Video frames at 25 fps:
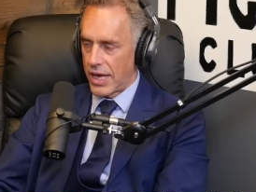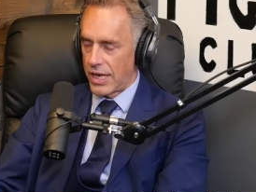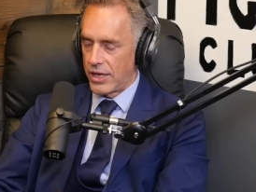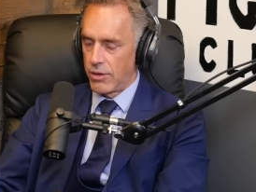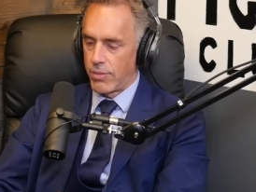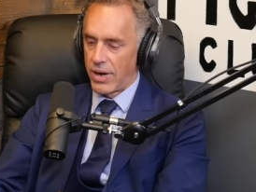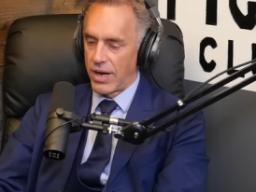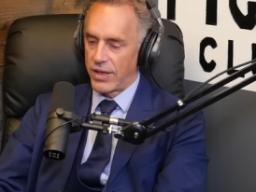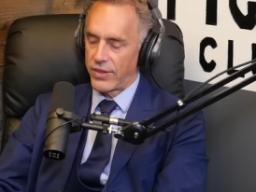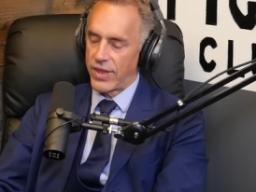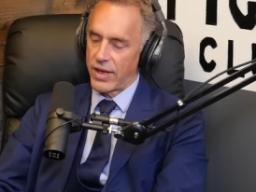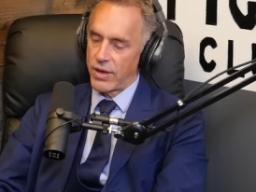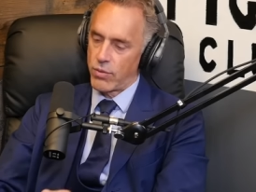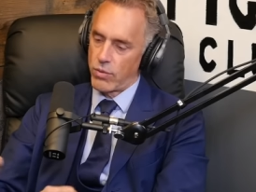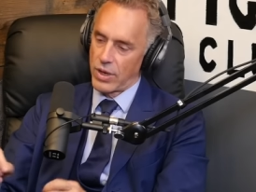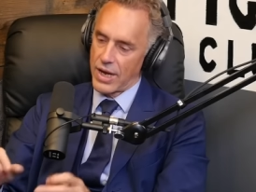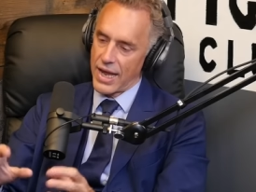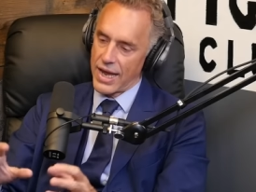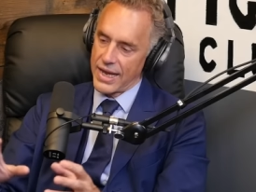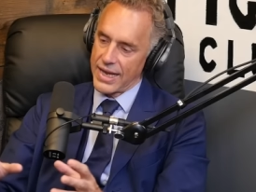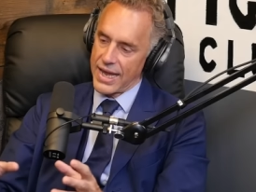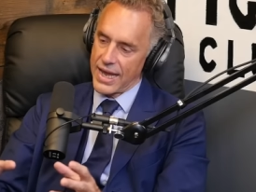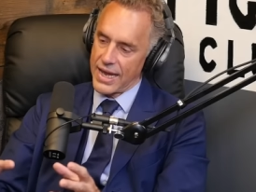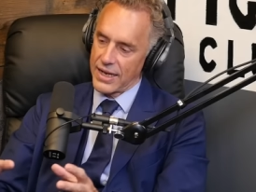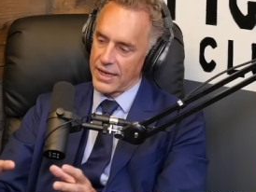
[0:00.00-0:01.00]
And you might think,
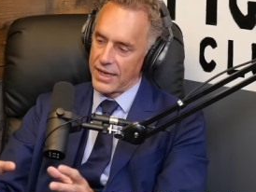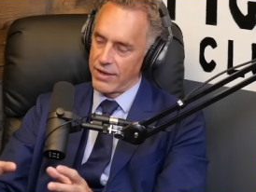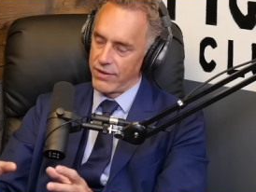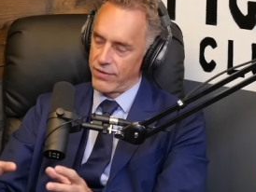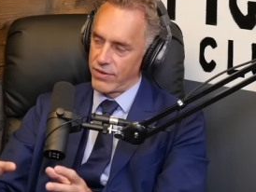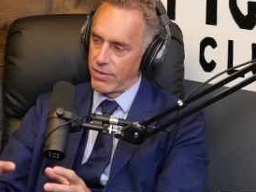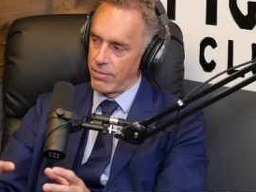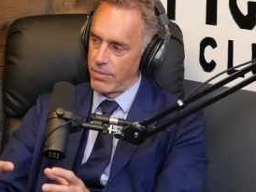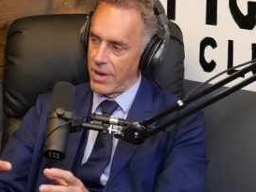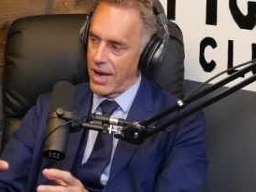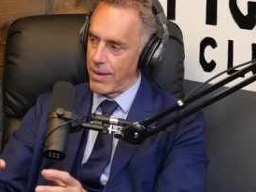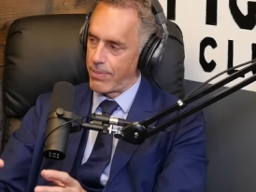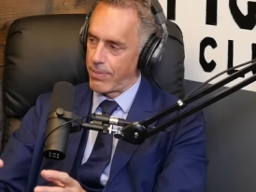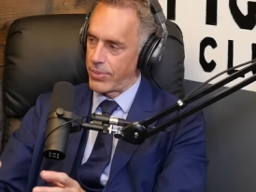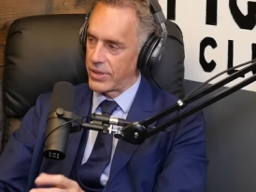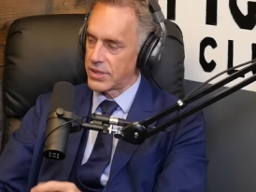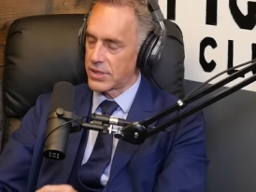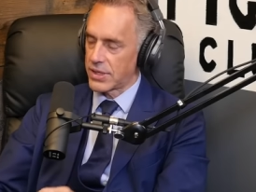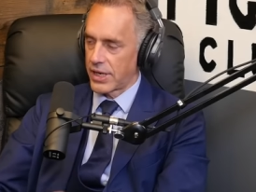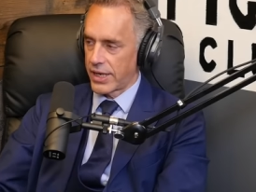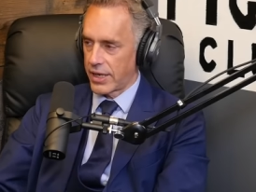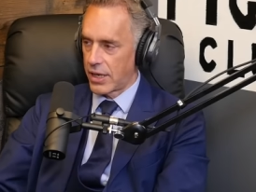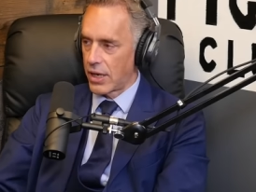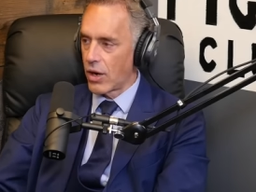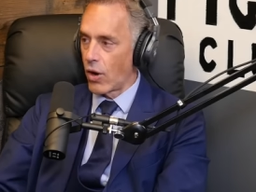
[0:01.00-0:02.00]
well, I can't give them up.
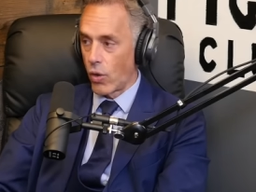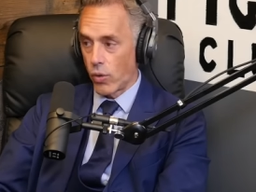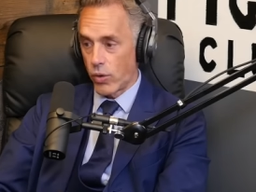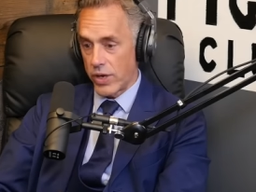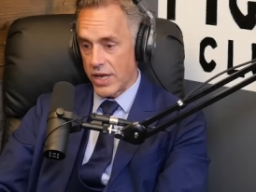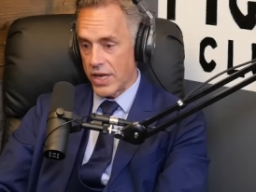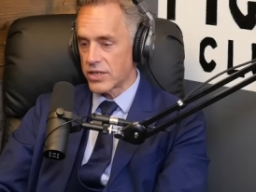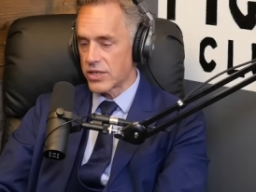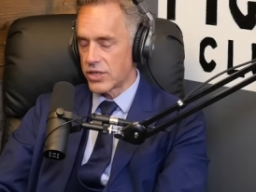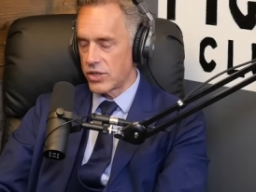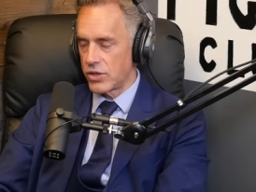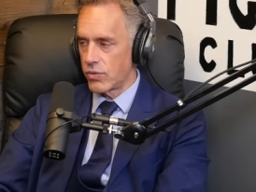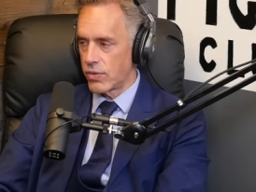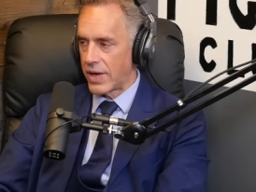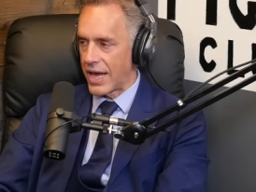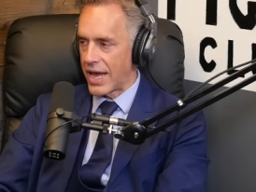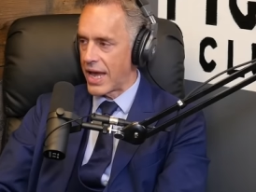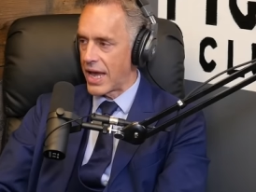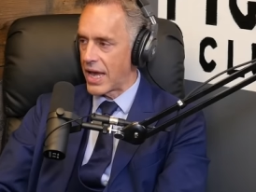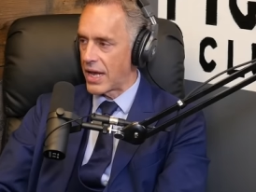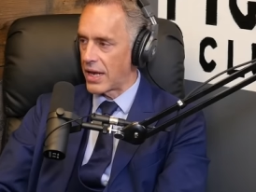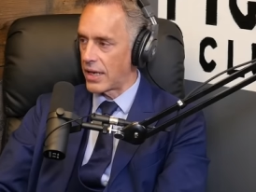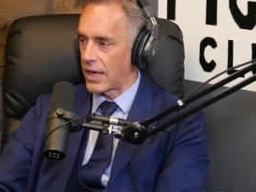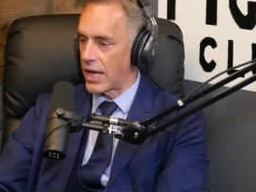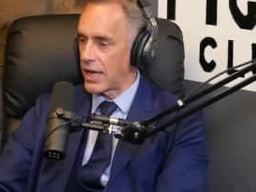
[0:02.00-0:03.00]
It's like, oh, yes, you
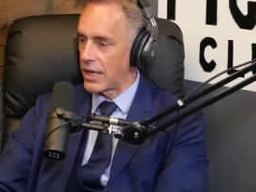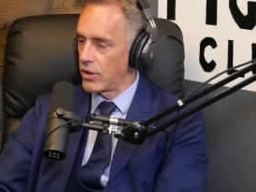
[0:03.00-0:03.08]
can.